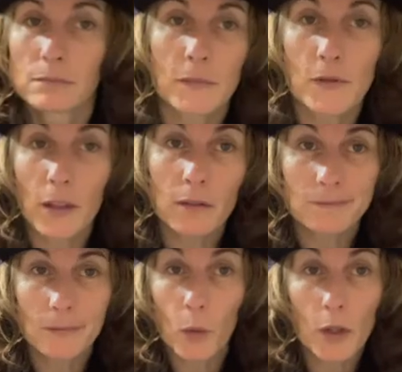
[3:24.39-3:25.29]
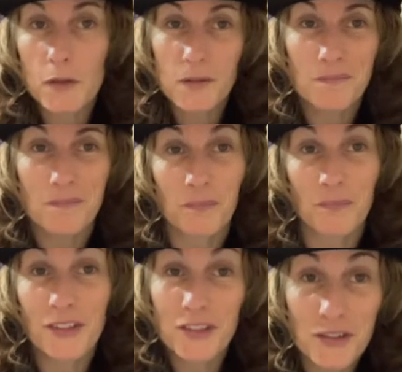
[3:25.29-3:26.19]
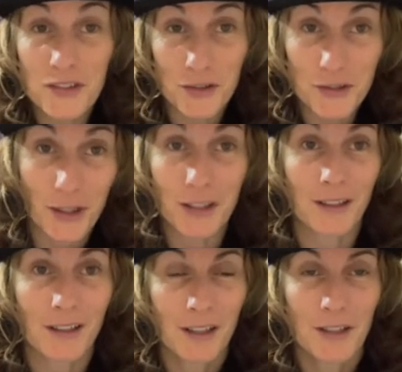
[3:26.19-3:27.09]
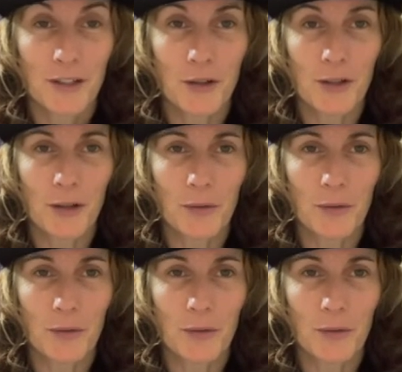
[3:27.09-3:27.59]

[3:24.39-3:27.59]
It's fine, it works. This is just like your ear,